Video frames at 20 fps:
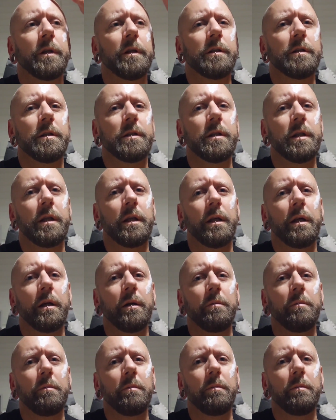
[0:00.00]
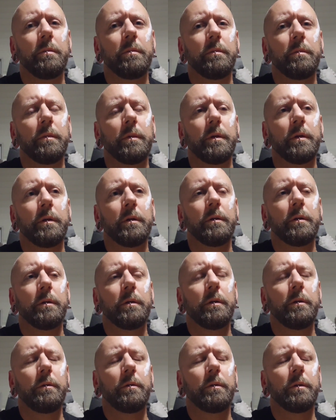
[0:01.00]
This is the
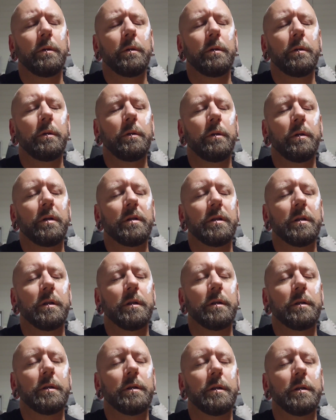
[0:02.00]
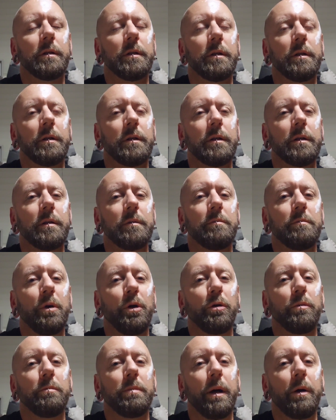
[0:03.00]
that's nice.
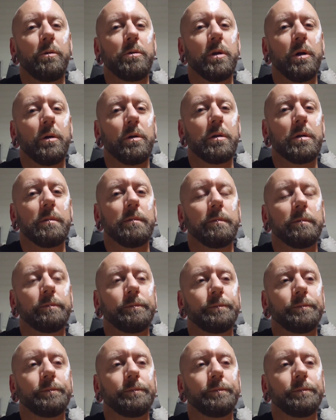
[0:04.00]
Modern Botox.